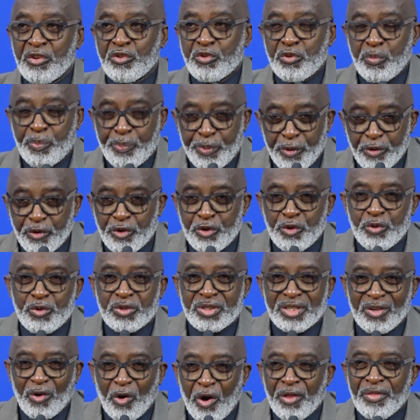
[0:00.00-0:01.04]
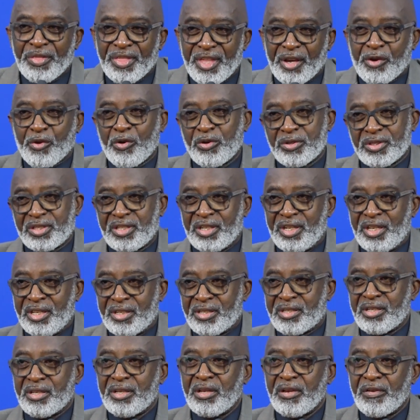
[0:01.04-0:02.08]
to produce on the
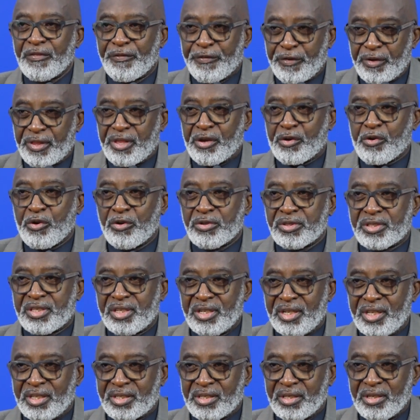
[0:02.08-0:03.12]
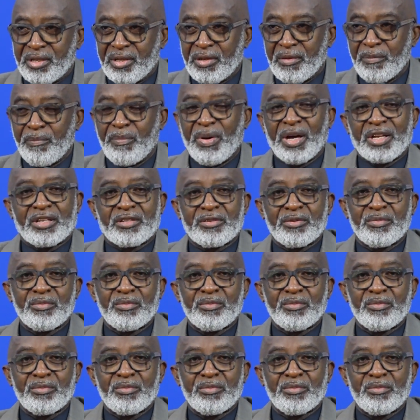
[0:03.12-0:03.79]
continent for the continent, but